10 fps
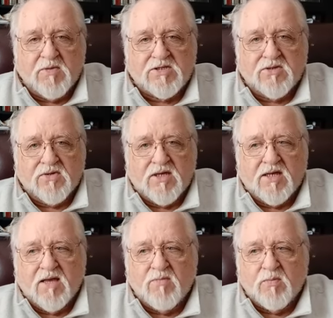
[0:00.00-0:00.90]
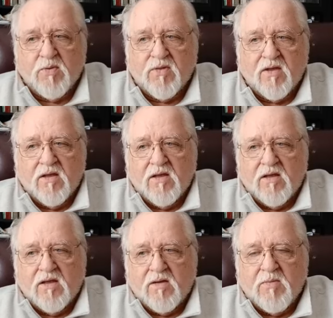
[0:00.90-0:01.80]
And so he came up with
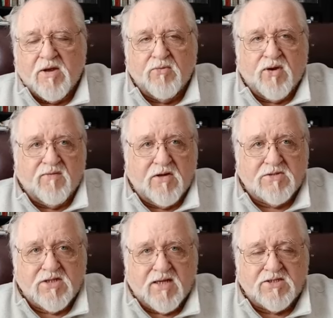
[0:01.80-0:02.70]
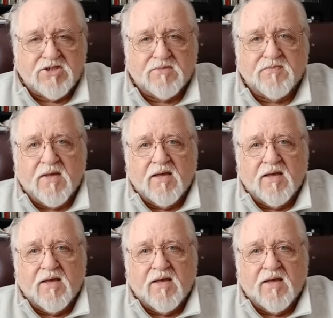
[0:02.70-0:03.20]
a better way of notation.